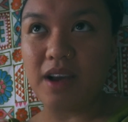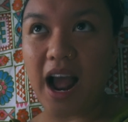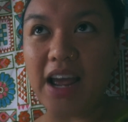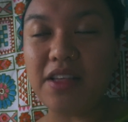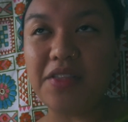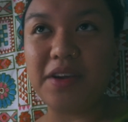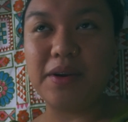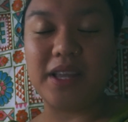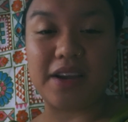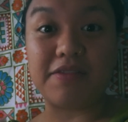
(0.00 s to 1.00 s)
I thought they
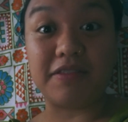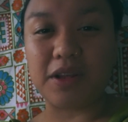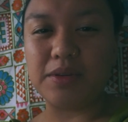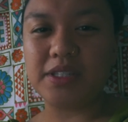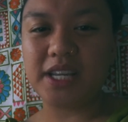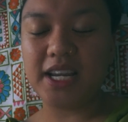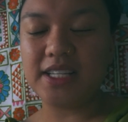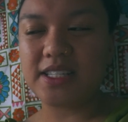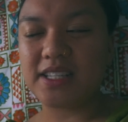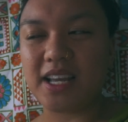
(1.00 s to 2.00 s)
were like flow
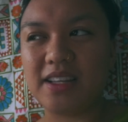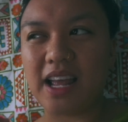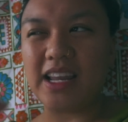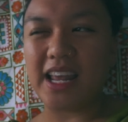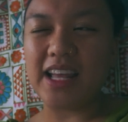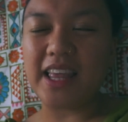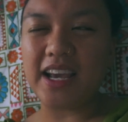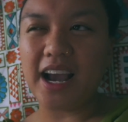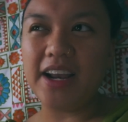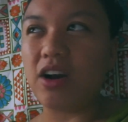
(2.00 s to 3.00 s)
states, and they
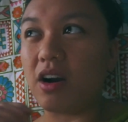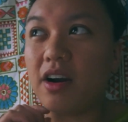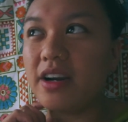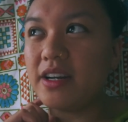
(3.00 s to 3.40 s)
kind of are